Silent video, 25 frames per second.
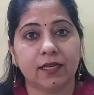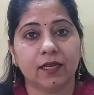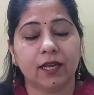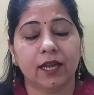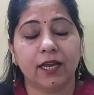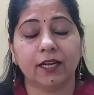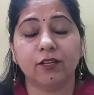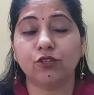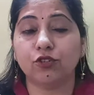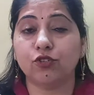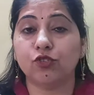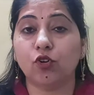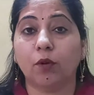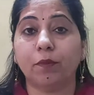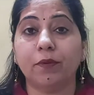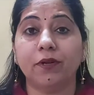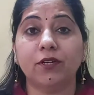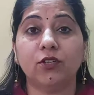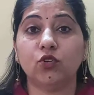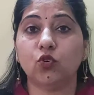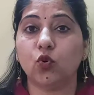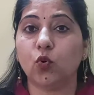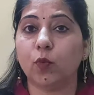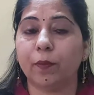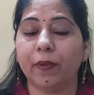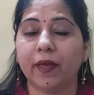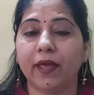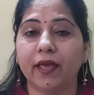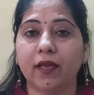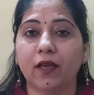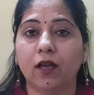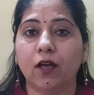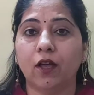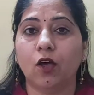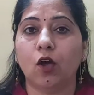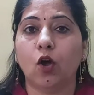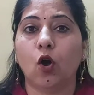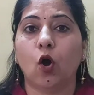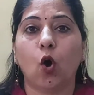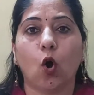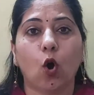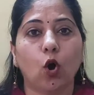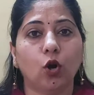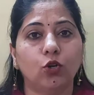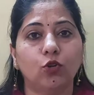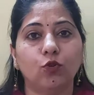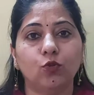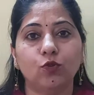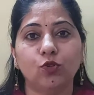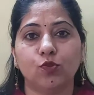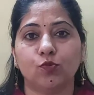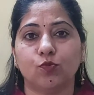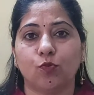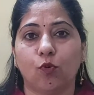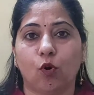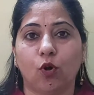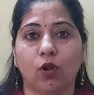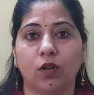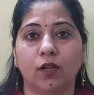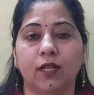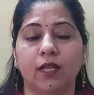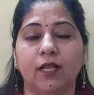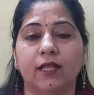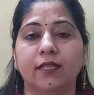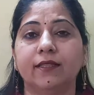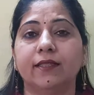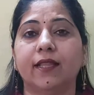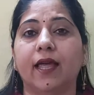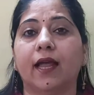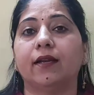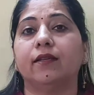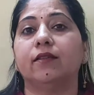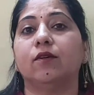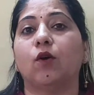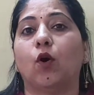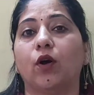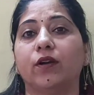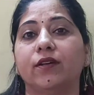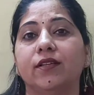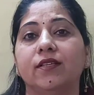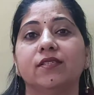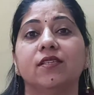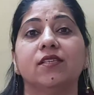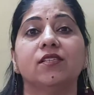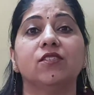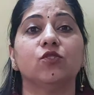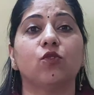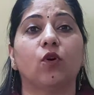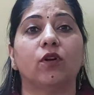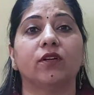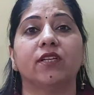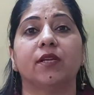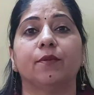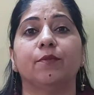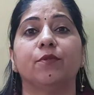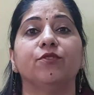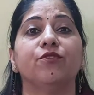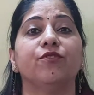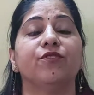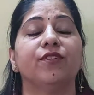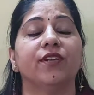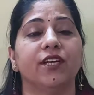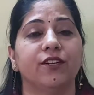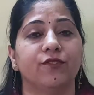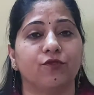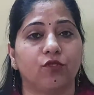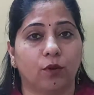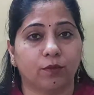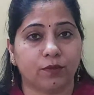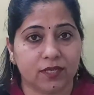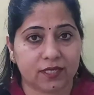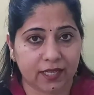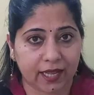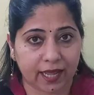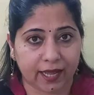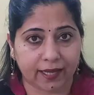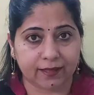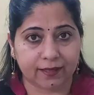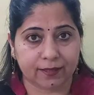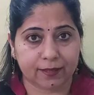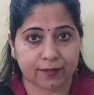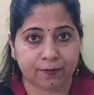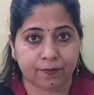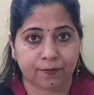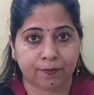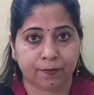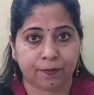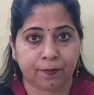It should not be too big or too small that the audience is not able to read from the slides.